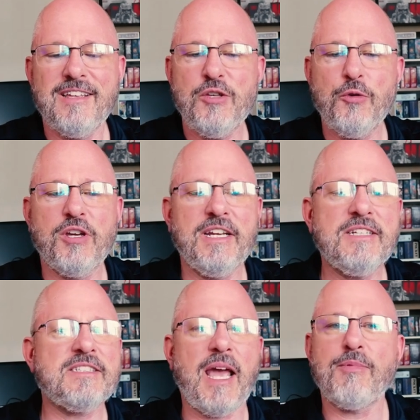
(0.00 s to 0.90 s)
You can
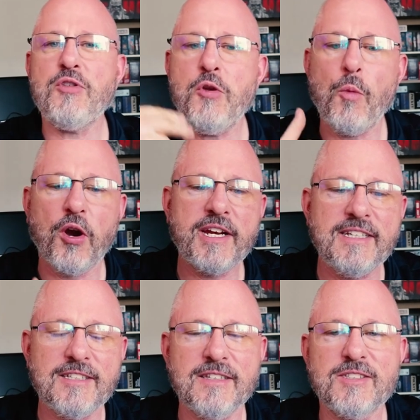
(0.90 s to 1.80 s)
accept new work
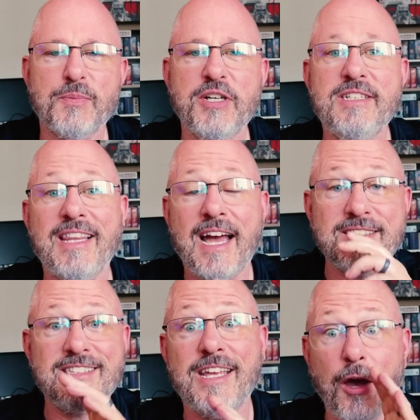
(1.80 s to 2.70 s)
into the sprint.
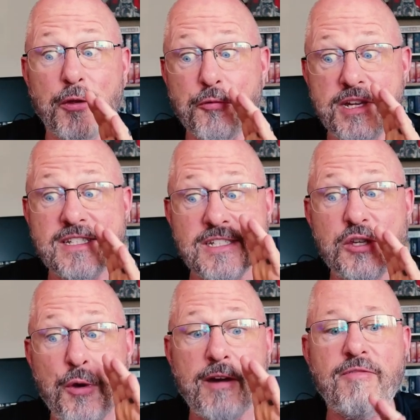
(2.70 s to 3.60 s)
That's the other reason
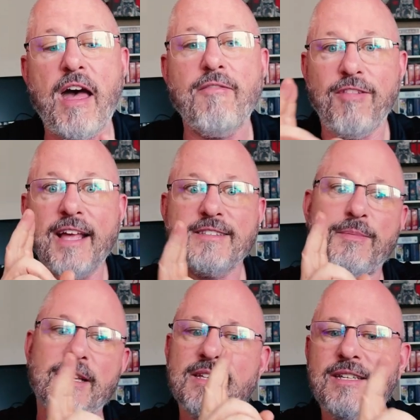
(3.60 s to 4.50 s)
you have that
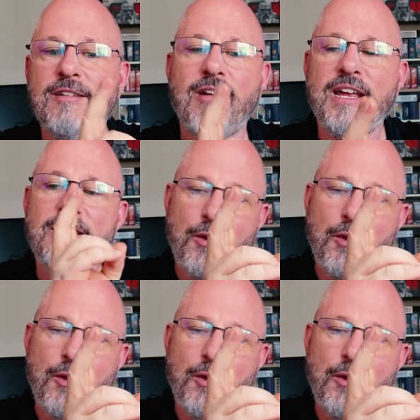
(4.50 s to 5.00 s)
flexibility, right?